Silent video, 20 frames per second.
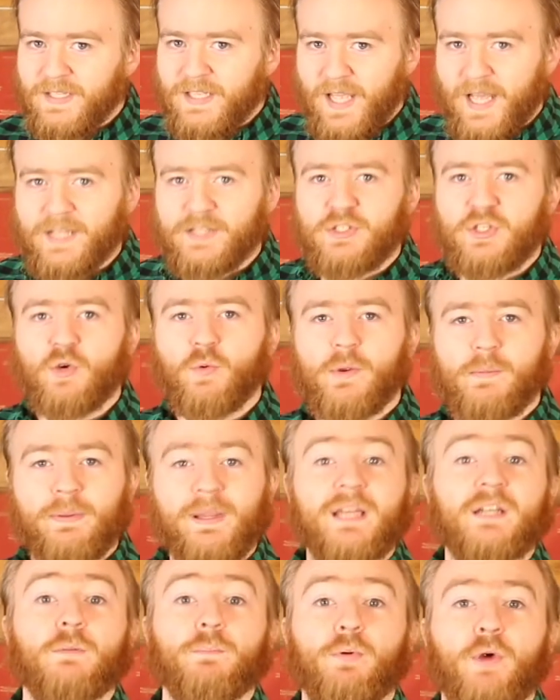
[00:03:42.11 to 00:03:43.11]
And so we
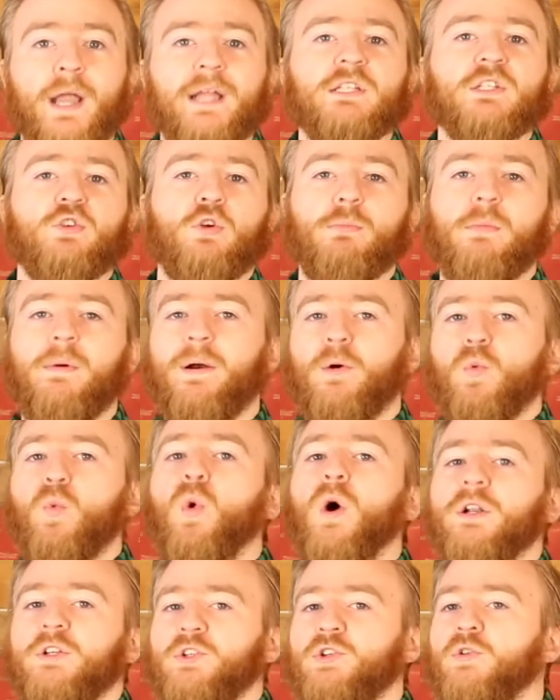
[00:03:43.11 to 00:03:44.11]
began to brainstorm about
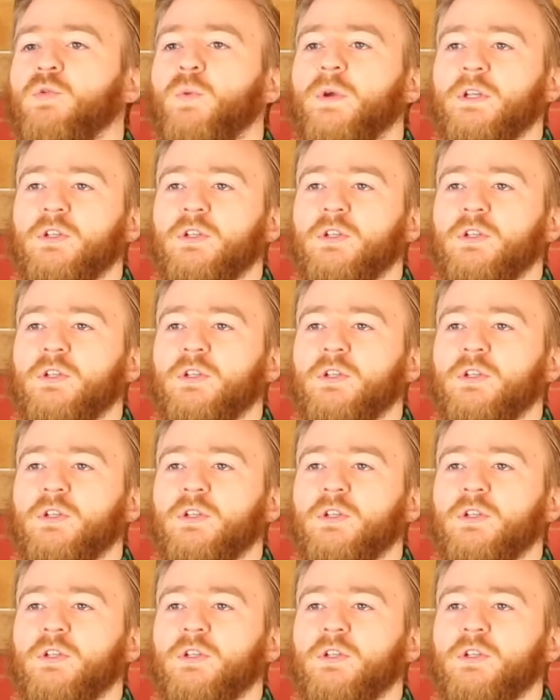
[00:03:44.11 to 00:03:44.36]
what should we